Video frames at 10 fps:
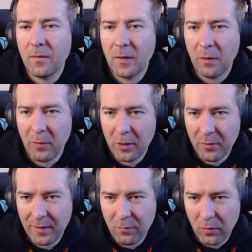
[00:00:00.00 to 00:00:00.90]
And why do
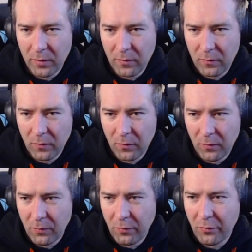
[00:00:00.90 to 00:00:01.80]
I have 1, 2,
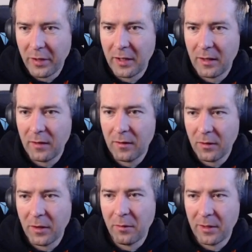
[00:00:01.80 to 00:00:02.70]
3? Oh
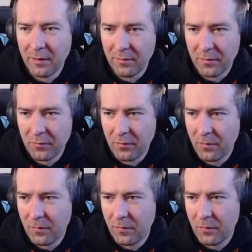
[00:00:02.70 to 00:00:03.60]
yeah, we have
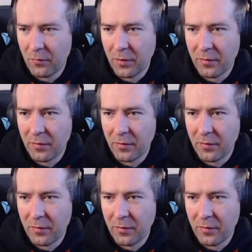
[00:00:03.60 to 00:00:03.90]
3